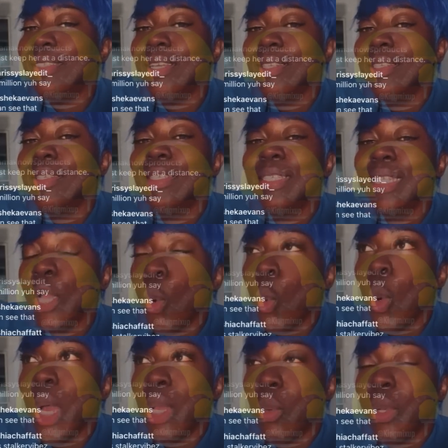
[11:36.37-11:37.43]
it doesn't
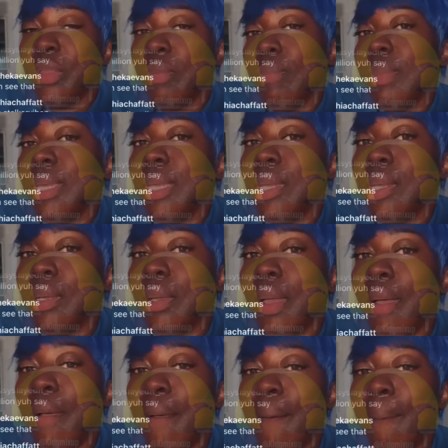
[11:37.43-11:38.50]
sit well with me
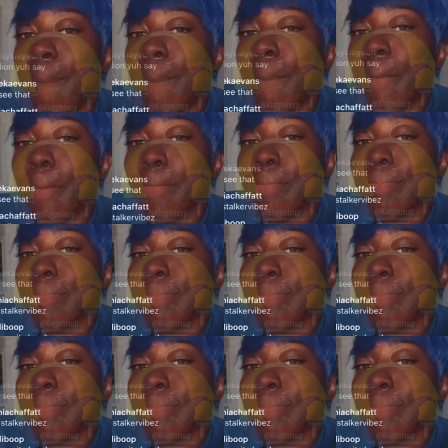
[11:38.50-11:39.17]
um